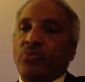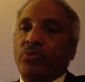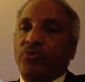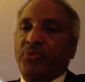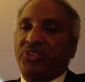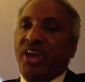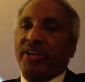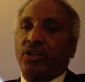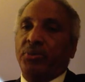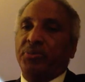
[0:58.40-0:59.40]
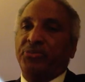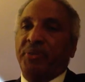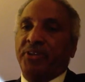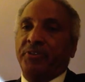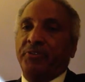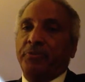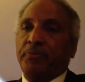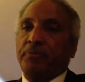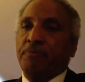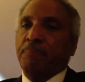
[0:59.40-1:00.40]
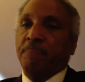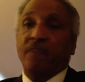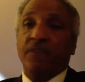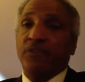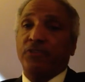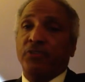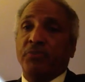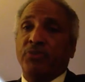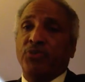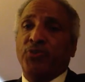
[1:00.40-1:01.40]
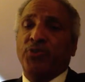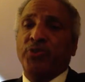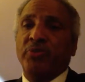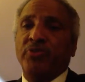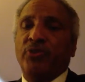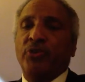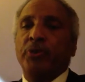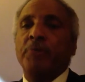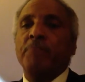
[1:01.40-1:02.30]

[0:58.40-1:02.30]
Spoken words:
From a technical perspective, and this is a beautiful freebie for you,